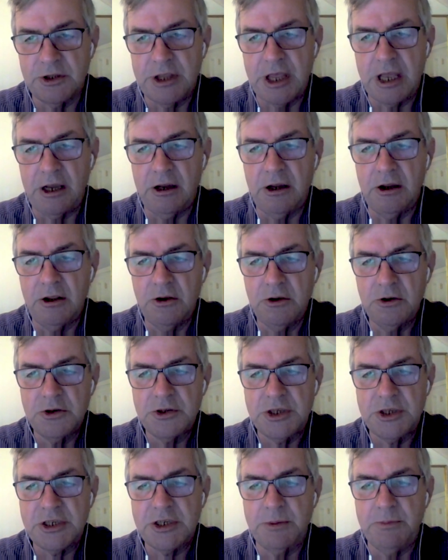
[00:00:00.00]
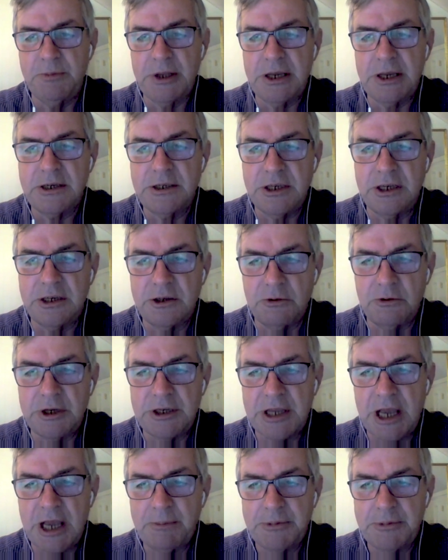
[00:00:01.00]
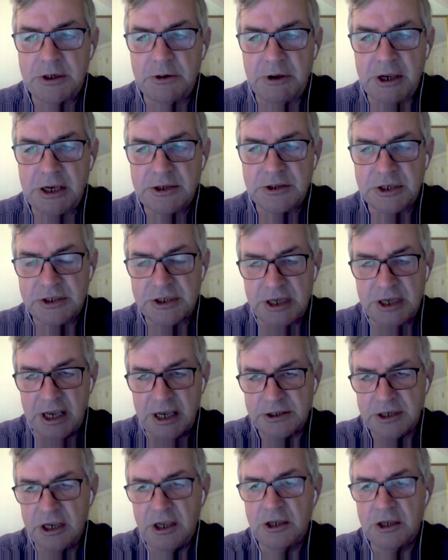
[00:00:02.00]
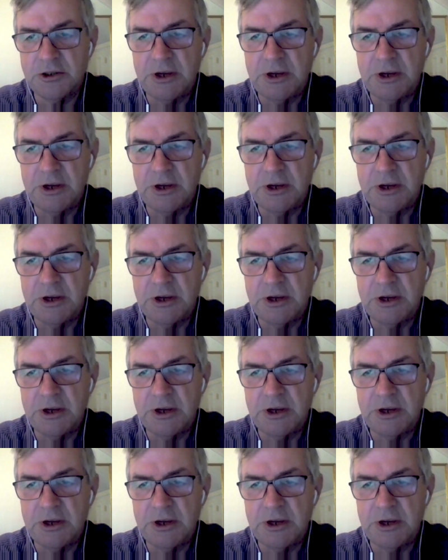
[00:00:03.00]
So they lose this ability to adapt to exercise.